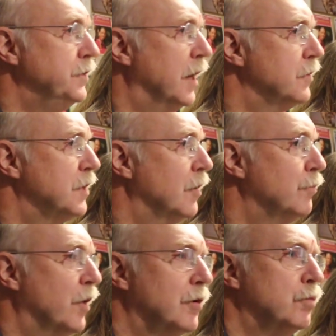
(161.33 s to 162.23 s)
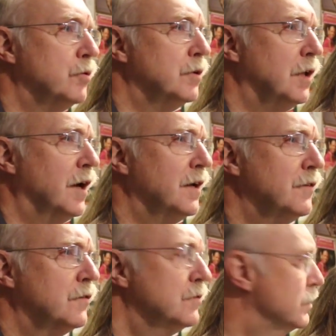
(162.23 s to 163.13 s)
Downtown Brattleboro
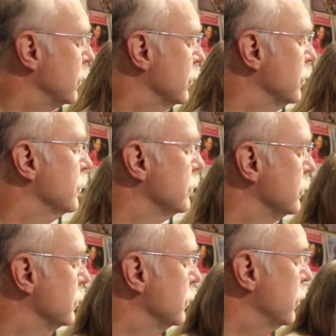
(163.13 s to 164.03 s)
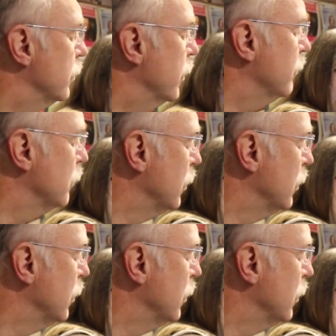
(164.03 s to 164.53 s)
Alliance. Is that their name?